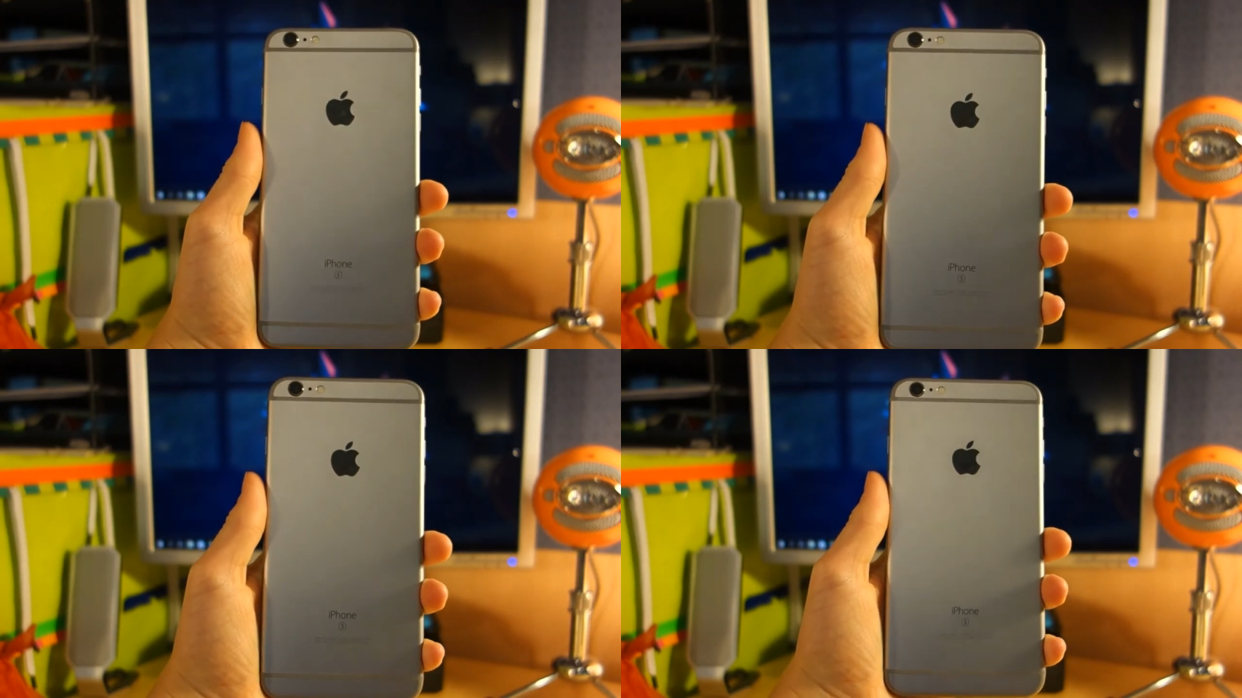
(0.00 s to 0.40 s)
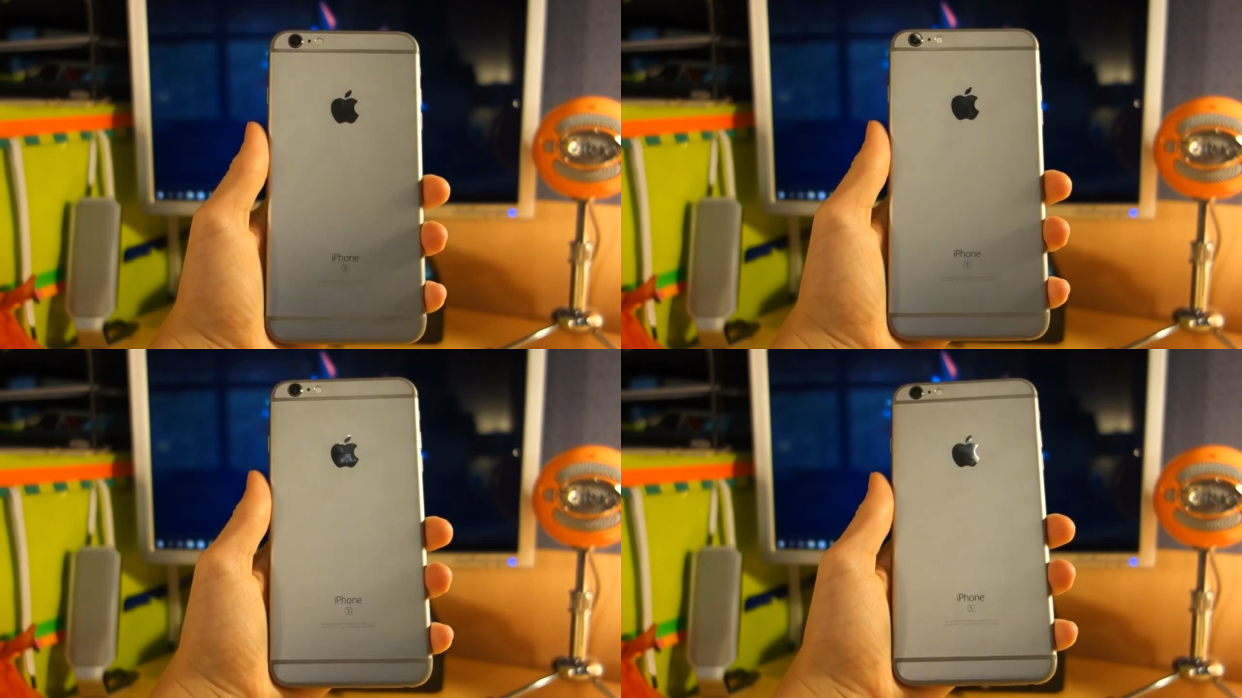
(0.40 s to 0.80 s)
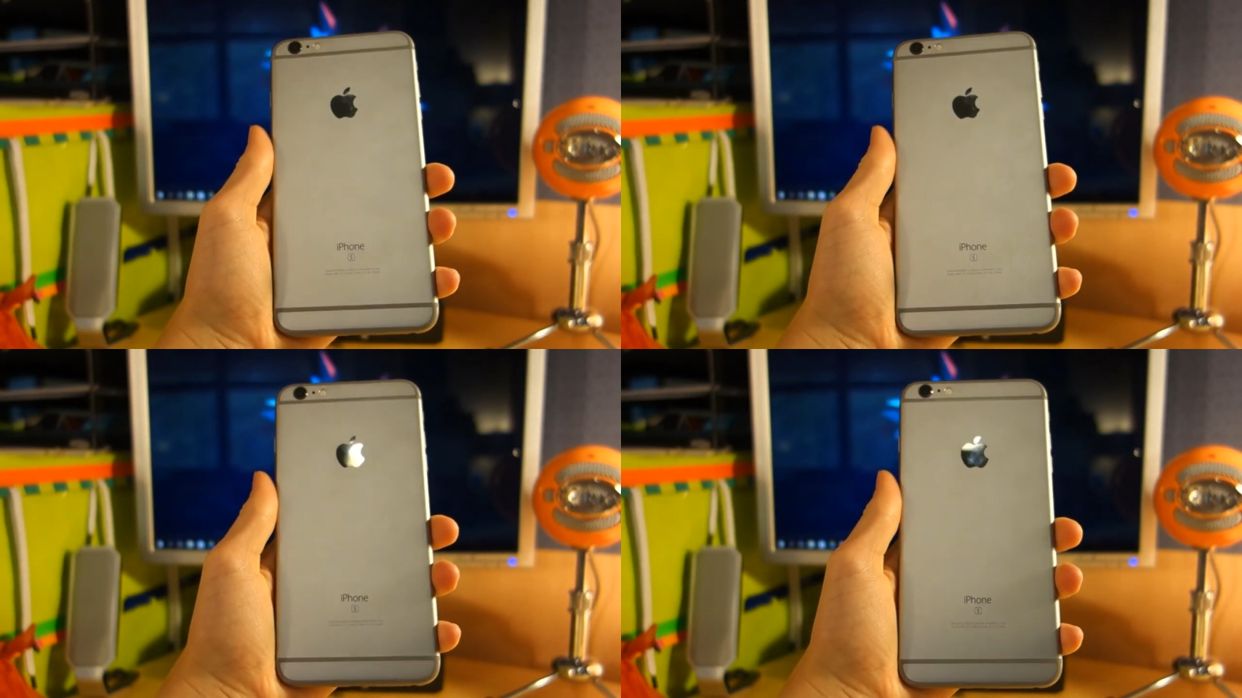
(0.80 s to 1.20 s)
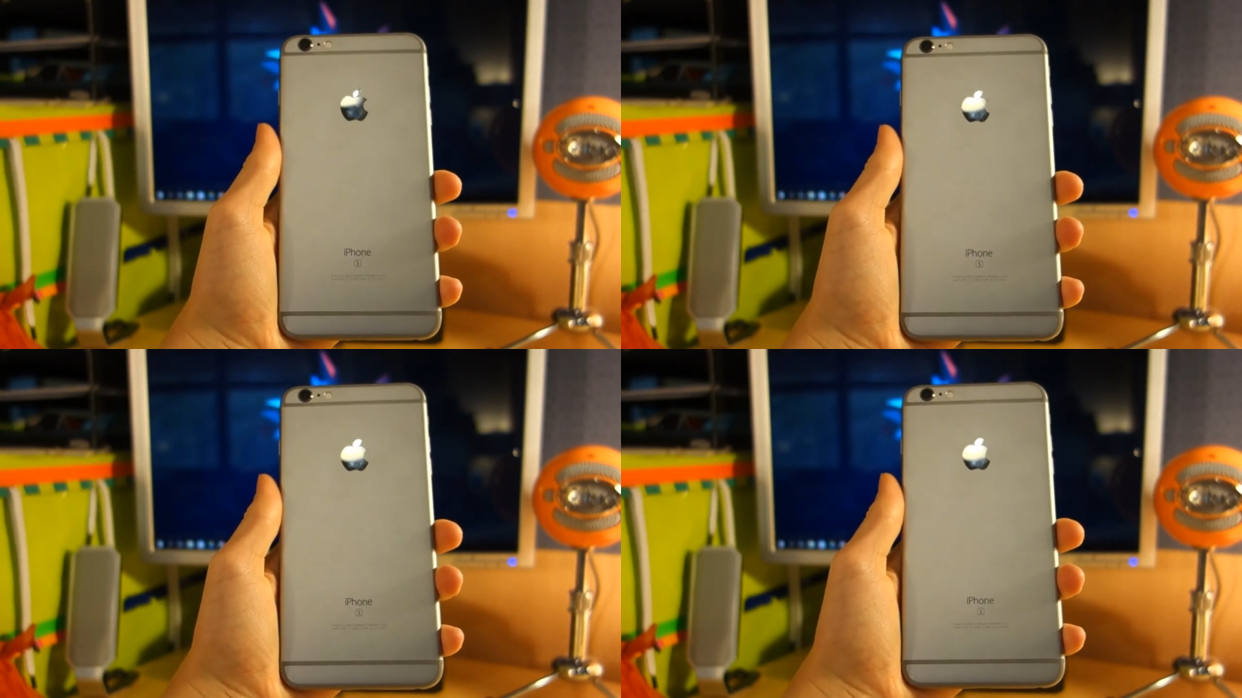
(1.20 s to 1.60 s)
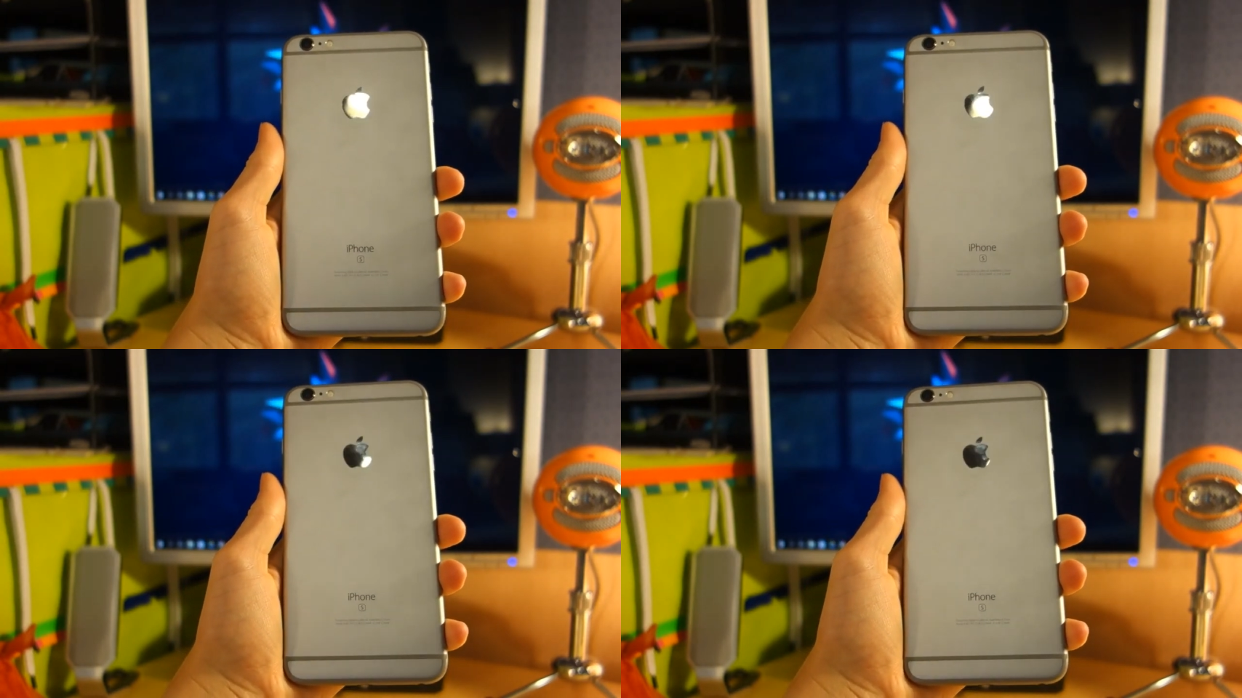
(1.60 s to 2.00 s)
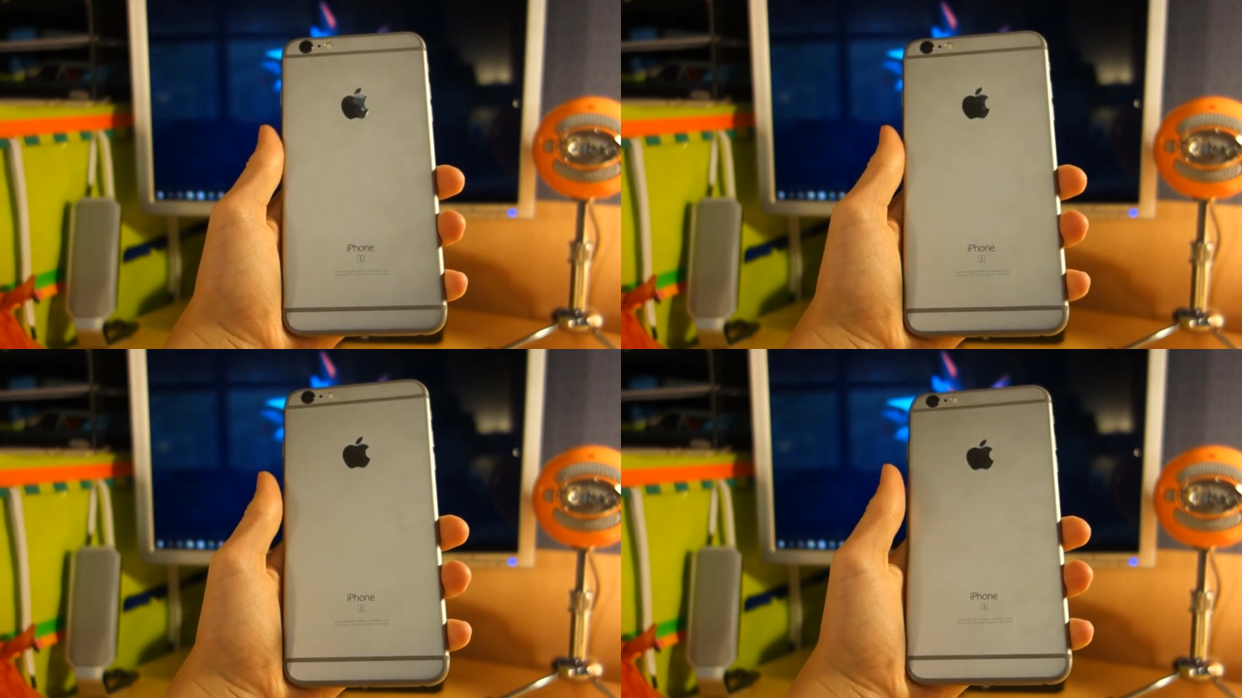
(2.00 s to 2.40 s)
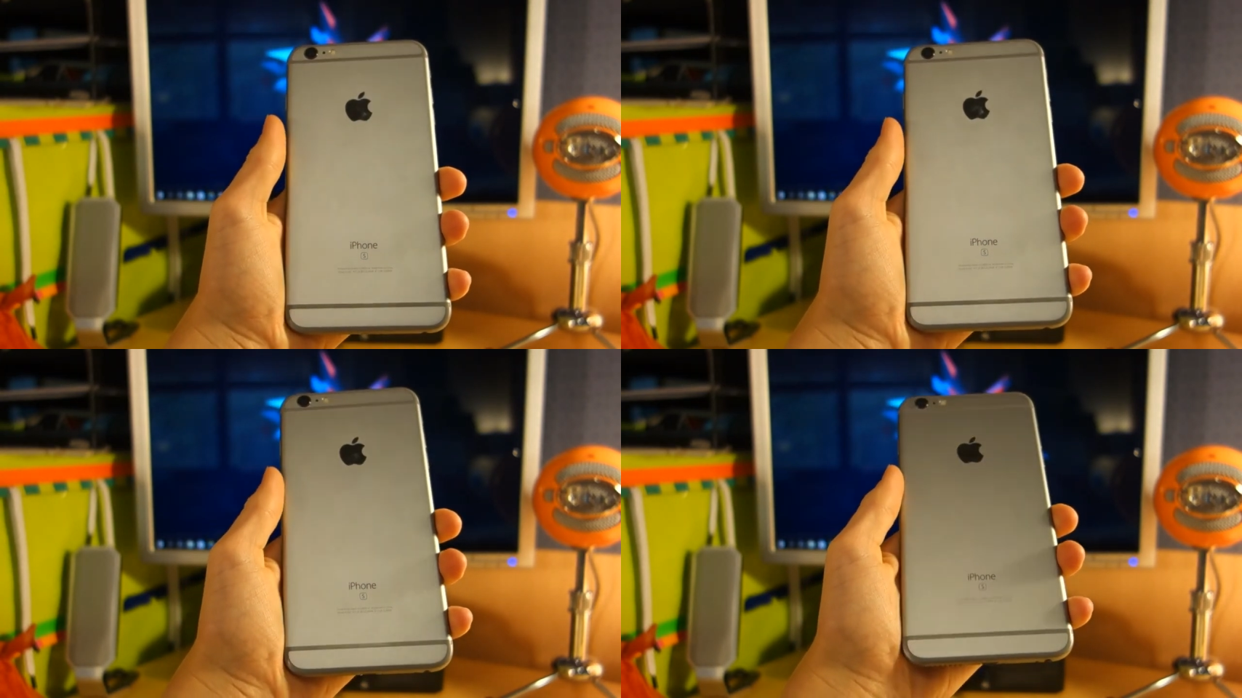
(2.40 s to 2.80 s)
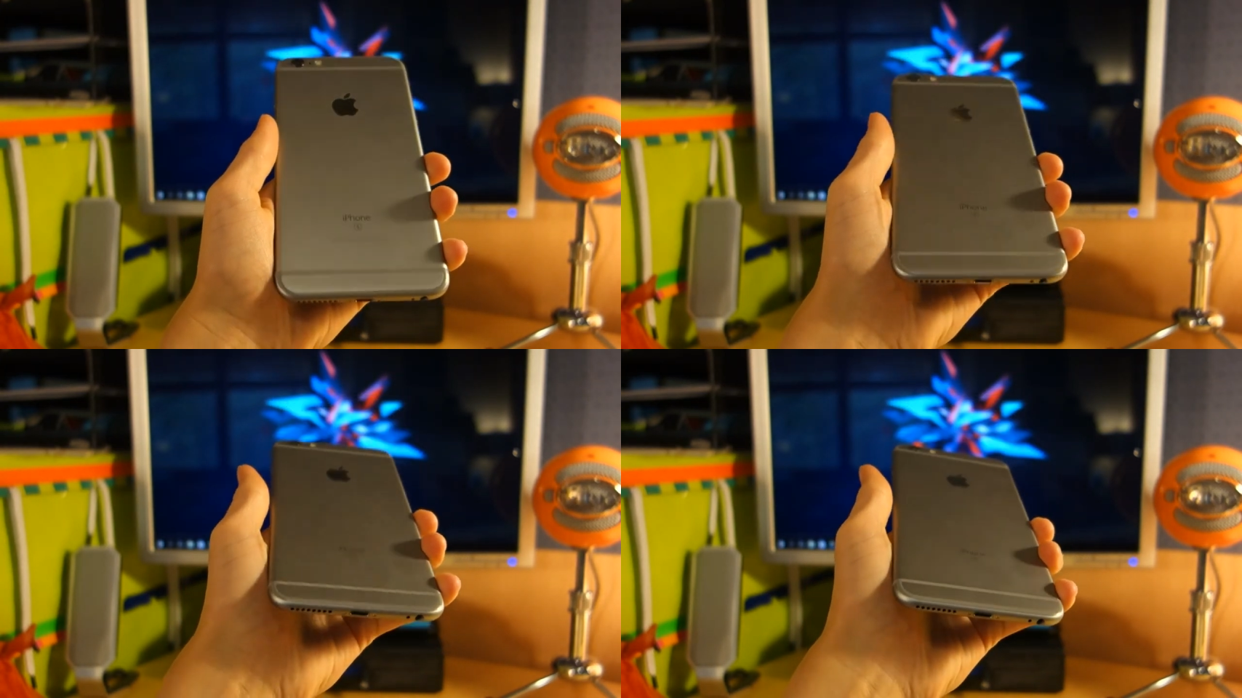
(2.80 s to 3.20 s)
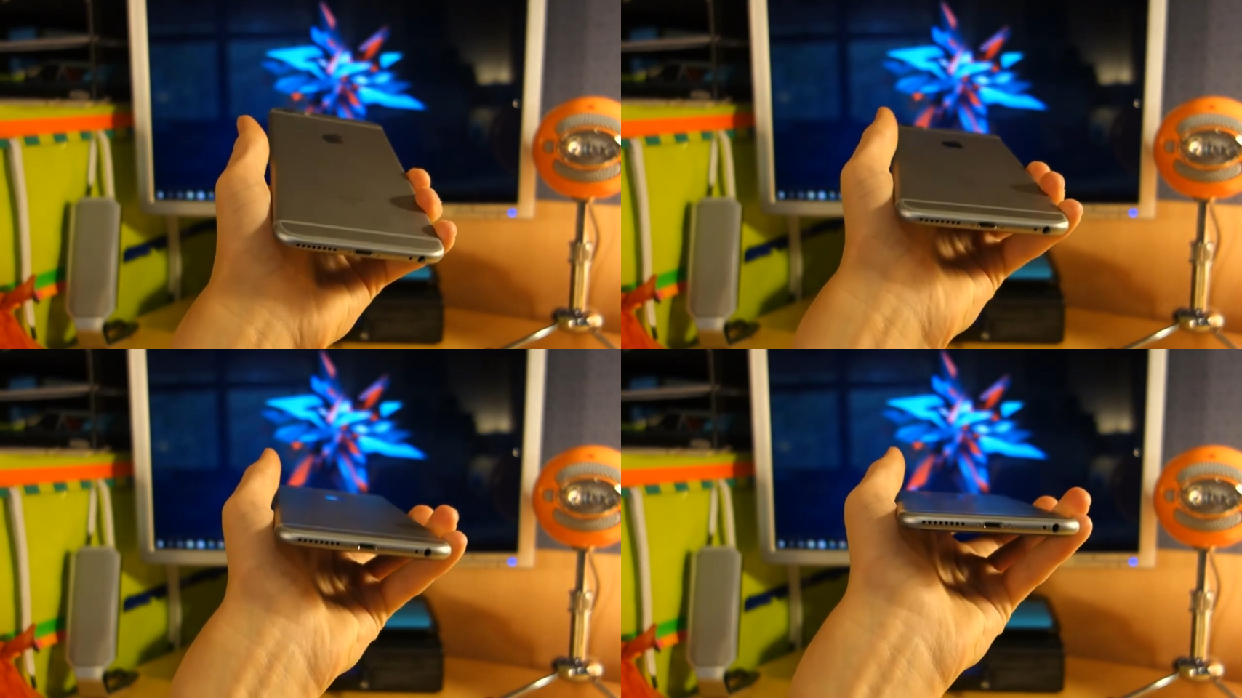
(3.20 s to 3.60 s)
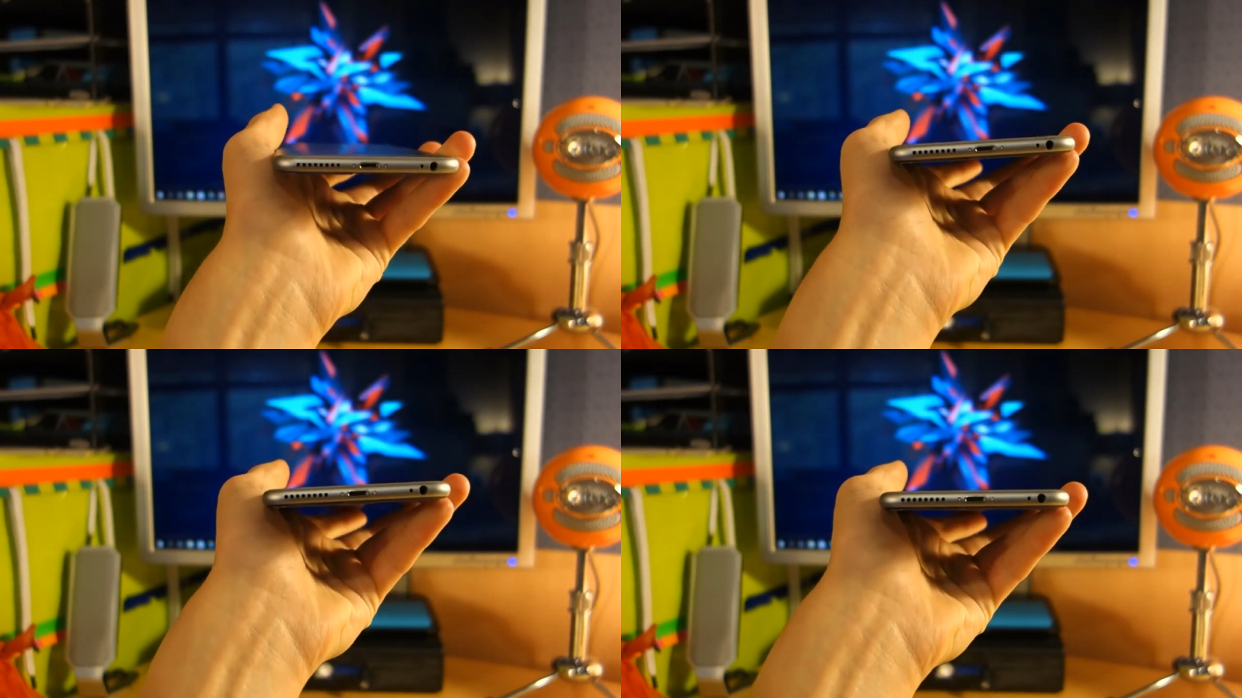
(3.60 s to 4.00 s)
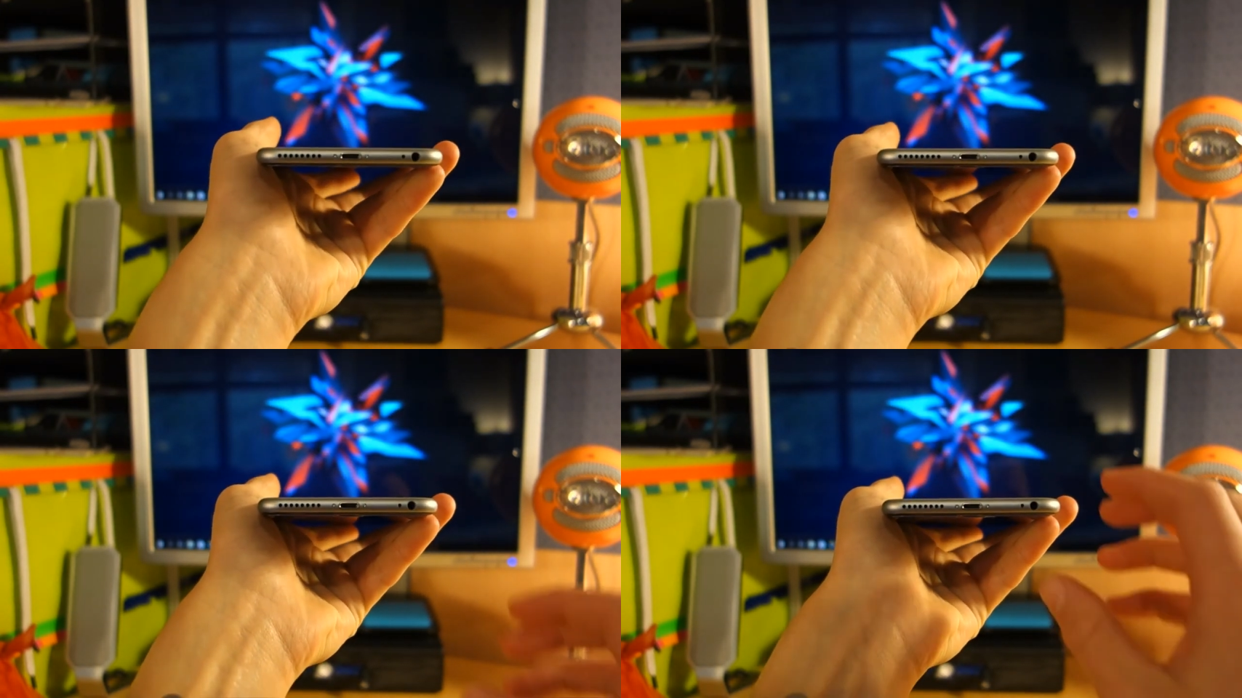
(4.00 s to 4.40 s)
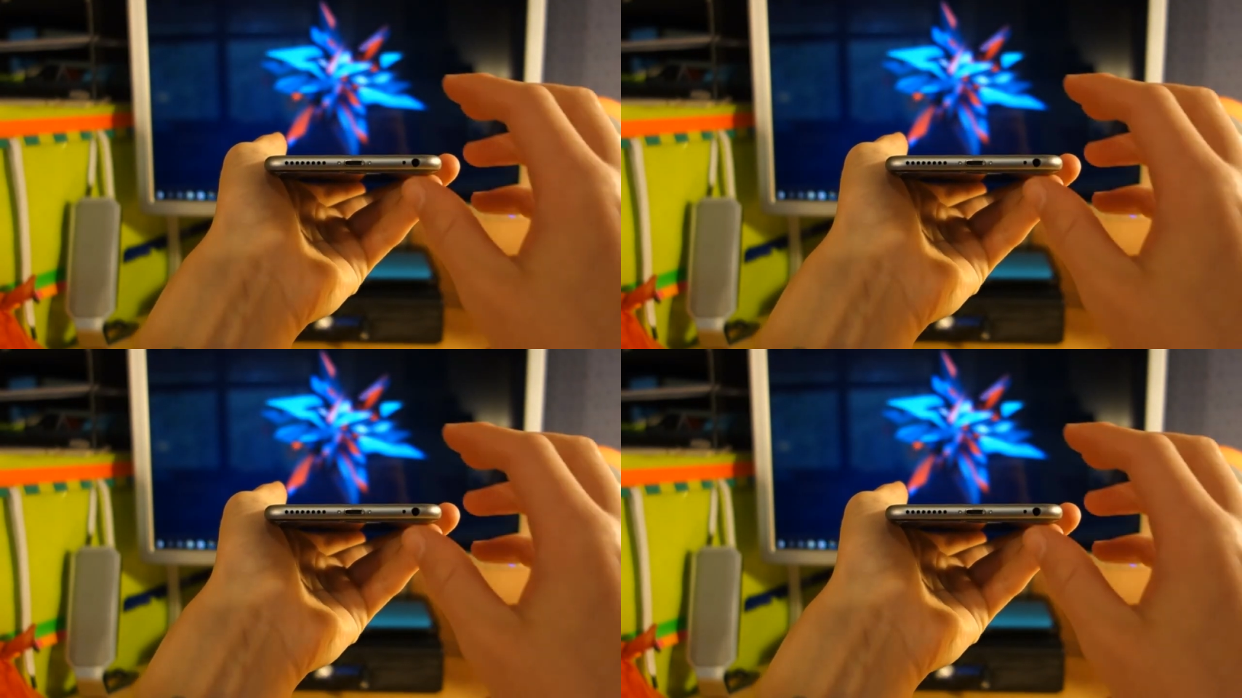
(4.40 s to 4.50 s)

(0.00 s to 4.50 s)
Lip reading: [unreadable: no face in view]